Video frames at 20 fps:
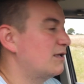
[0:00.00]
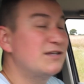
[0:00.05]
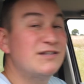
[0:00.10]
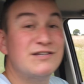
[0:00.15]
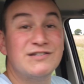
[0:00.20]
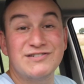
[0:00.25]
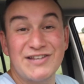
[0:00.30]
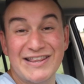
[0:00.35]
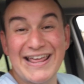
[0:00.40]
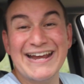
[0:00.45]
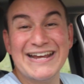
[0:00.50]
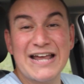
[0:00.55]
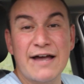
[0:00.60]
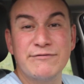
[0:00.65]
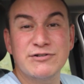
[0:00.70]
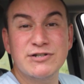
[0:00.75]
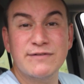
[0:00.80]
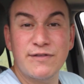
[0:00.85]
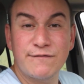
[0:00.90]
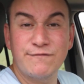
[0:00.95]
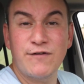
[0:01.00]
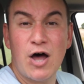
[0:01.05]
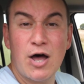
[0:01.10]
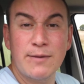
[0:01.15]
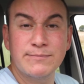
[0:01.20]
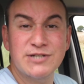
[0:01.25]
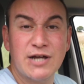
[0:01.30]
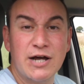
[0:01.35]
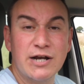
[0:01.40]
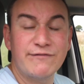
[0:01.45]
So that covers off the
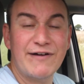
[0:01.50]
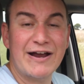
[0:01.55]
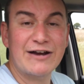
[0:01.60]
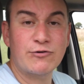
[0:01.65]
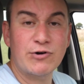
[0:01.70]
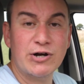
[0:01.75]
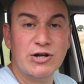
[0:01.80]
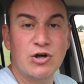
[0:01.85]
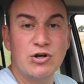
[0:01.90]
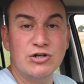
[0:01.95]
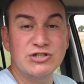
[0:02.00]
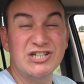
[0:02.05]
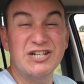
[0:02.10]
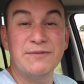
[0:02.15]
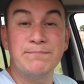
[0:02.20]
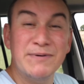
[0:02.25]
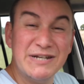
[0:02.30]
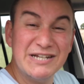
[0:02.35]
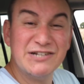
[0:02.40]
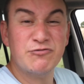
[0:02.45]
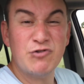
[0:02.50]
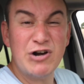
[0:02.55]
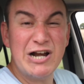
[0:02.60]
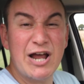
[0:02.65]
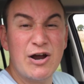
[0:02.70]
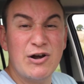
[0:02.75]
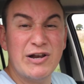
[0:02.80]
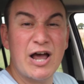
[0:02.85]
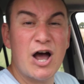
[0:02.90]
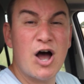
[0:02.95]
farm side of agroecology, but it's
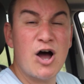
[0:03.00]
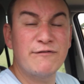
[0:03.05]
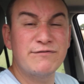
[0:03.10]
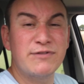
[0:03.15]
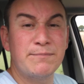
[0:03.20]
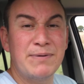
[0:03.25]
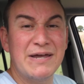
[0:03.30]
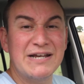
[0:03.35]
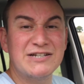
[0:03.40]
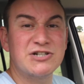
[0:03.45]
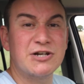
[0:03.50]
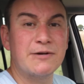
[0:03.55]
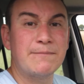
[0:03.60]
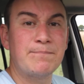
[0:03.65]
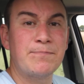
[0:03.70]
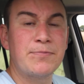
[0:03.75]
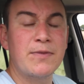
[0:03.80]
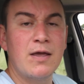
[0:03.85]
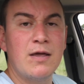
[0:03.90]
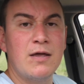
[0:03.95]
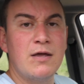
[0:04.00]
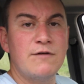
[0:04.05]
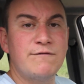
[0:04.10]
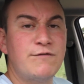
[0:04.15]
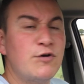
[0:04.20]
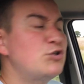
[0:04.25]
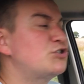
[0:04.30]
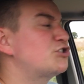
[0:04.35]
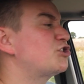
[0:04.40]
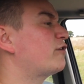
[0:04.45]
really only half the picture.
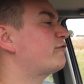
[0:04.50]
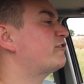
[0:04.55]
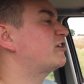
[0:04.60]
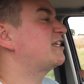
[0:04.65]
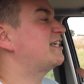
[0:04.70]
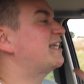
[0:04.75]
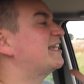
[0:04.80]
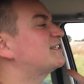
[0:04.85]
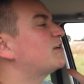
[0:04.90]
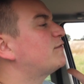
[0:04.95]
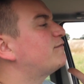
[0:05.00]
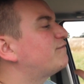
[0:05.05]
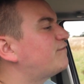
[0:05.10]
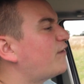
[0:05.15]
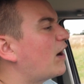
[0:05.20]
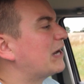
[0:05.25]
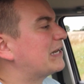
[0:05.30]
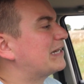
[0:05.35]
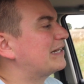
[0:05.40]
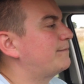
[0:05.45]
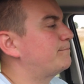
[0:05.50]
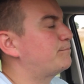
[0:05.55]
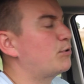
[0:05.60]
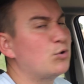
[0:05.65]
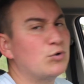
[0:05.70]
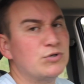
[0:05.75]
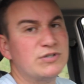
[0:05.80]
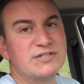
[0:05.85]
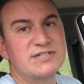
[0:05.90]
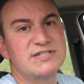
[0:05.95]
Food sovereignty is of vital
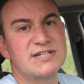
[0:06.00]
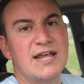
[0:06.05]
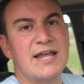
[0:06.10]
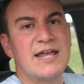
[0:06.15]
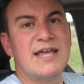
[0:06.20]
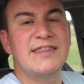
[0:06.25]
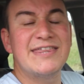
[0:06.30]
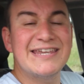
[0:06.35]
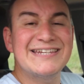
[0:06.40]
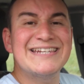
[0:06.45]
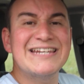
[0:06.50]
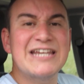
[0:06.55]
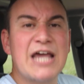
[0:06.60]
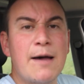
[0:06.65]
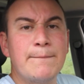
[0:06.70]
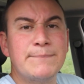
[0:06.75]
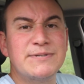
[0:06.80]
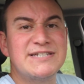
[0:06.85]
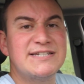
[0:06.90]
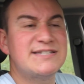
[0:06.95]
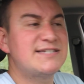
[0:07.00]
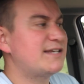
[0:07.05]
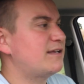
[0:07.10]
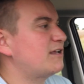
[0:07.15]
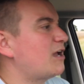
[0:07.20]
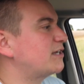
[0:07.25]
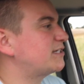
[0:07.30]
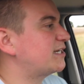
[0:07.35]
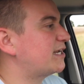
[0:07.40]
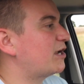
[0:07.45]
importance. This encompasses
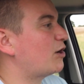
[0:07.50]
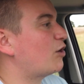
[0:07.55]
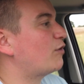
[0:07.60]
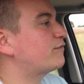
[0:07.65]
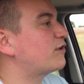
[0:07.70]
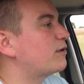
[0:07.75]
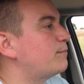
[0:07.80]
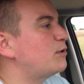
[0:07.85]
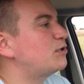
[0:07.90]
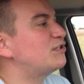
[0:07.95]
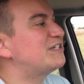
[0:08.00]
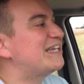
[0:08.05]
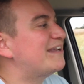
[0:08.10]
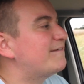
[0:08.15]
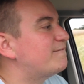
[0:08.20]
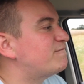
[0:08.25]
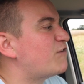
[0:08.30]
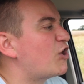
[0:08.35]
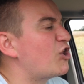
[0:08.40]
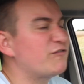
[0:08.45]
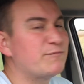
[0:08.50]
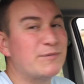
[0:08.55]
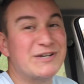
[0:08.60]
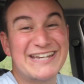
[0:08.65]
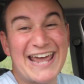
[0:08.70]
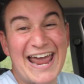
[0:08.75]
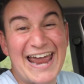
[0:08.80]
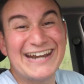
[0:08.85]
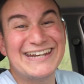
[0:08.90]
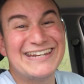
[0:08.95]
the idea of community
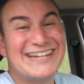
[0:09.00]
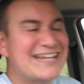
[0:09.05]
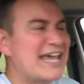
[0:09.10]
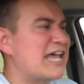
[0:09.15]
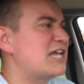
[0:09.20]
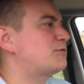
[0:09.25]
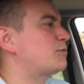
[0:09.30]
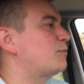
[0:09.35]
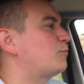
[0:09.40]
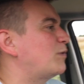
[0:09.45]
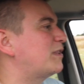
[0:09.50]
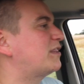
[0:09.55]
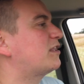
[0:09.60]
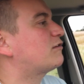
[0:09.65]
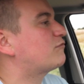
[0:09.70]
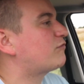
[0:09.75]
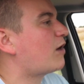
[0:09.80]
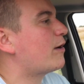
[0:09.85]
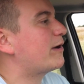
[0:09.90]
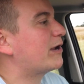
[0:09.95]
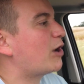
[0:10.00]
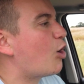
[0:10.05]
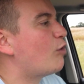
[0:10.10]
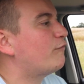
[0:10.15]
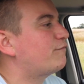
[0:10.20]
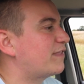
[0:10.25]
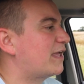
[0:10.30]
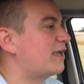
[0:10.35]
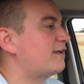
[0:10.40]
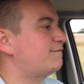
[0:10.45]
involvement and engagement with the growing
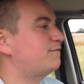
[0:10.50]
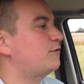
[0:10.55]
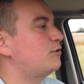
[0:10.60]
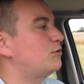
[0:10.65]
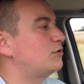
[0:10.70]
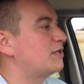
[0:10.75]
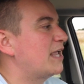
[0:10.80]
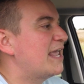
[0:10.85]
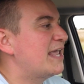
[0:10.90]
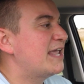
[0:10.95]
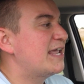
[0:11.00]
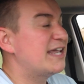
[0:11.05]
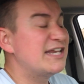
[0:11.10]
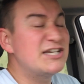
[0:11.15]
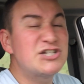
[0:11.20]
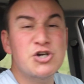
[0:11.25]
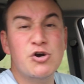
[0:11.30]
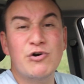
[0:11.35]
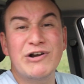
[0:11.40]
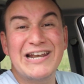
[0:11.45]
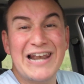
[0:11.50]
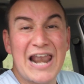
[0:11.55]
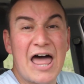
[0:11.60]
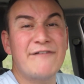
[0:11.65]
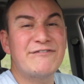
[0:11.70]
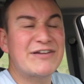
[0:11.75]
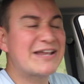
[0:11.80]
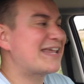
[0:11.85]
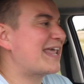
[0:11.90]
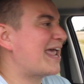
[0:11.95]
of their food, ensuring
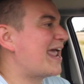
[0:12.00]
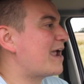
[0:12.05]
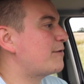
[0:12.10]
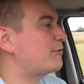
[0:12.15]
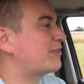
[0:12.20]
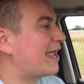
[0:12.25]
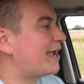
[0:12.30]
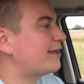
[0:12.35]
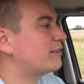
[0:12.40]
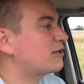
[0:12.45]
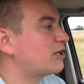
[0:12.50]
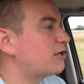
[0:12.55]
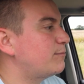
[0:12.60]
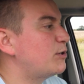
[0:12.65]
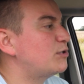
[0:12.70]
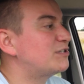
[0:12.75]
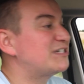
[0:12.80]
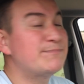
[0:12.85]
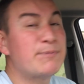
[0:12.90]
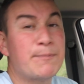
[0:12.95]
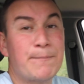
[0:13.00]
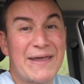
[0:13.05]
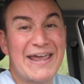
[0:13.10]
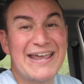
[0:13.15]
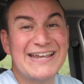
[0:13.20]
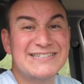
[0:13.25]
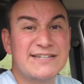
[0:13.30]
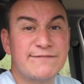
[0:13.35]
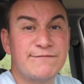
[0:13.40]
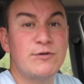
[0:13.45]
love and care with how the community
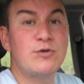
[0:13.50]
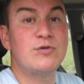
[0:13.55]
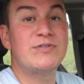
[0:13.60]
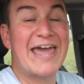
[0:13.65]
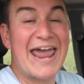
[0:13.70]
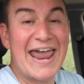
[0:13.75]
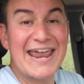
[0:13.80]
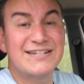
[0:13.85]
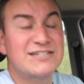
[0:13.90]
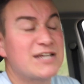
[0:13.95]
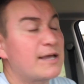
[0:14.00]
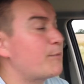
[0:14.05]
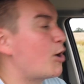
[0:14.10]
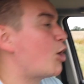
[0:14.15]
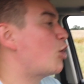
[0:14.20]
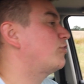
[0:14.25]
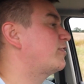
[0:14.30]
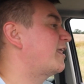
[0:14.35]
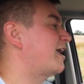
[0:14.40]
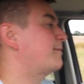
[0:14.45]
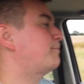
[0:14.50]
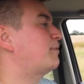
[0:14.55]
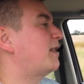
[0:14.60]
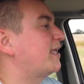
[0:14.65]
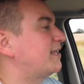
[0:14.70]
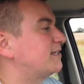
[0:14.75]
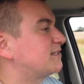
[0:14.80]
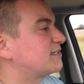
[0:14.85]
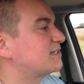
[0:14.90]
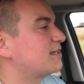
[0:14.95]
prepares the food that ends up on their
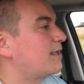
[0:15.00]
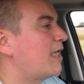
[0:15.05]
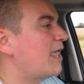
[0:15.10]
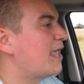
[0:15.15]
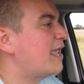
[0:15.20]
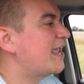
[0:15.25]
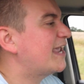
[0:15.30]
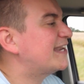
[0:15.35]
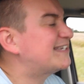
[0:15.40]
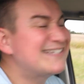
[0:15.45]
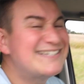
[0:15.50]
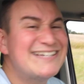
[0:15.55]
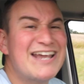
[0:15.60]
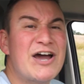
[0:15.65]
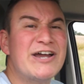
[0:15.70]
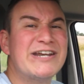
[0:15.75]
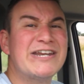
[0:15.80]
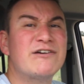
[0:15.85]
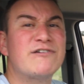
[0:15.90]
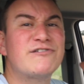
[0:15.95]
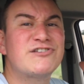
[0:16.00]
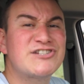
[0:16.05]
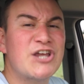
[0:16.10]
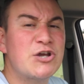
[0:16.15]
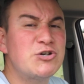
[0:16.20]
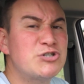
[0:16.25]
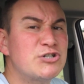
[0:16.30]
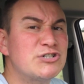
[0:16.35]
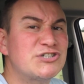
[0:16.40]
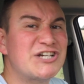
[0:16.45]
plates. It is the idea of
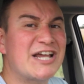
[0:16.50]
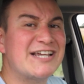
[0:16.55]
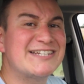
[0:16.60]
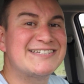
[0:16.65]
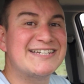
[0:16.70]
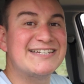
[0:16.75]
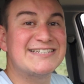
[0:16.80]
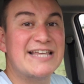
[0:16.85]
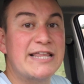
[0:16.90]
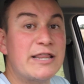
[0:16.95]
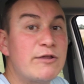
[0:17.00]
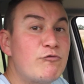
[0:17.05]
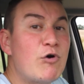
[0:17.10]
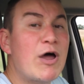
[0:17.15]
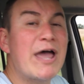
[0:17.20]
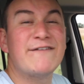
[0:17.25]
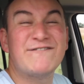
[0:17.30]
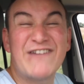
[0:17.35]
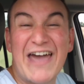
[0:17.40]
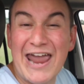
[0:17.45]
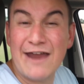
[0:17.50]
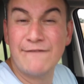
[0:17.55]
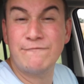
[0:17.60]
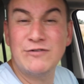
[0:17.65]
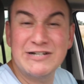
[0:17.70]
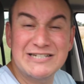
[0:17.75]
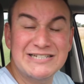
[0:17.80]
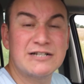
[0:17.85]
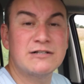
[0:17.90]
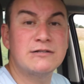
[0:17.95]
social justice and the right for
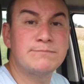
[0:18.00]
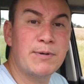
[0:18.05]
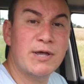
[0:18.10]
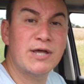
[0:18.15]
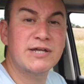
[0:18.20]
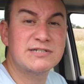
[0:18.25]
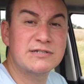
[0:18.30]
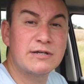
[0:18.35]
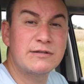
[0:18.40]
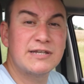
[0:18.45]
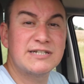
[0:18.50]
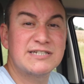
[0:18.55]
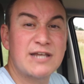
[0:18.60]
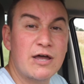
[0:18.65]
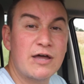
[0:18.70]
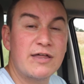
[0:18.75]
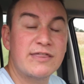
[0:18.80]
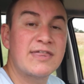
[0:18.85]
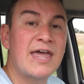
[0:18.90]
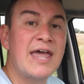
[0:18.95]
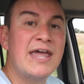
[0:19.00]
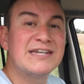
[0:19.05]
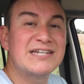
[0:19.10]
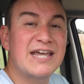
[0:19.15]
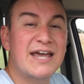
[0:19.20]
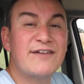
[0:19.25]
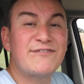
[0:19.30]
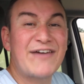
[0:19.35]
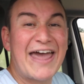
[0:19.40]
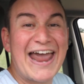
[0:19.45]
every single person on this earth
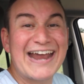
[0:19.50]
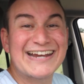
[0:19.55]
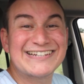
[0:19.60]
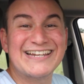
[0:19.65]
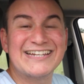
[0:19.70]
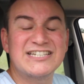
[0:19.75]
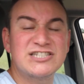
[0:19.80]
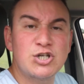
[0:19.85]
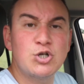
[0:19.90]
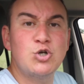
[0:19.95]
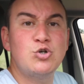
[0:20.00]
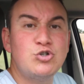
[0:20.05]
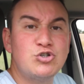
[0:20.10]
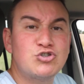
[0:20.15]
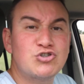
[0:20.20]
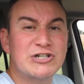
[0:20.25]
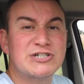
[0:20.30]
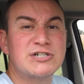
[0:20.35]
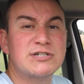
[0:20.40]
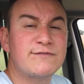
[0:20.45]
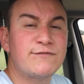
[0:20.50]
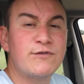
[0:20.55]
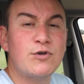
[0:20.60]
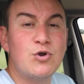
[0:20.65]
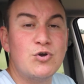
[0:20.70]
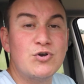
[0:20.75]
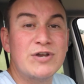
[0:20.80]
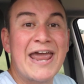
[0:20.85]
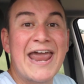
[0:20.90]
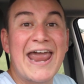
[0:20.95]
to have access to nutritious
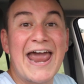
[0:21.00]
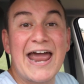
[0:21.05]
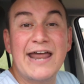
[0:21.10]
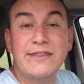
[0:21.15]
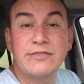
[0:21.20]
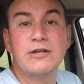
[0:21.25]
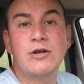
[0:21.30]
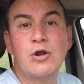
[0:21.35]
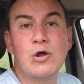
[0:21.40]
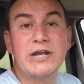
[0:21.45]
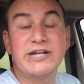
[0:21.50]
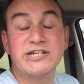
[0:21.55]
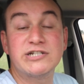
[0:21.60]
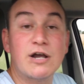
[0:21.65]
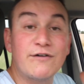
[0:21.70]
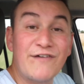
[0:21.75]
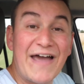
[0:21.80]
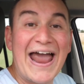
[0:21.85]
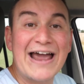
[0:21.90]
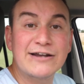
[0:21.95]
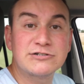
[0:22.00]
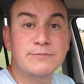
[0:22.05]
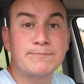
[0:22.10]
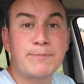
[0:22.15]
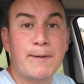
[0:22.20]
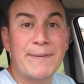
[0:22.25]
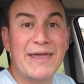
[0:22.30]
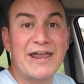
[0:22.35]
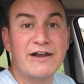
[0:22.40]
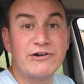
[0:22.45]
food and the knowledge of how to
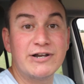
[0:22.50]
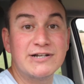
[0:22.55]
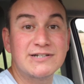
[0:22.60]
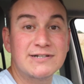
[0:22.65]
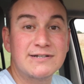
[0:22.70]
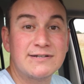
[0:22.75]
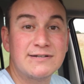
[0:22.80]
prepare it.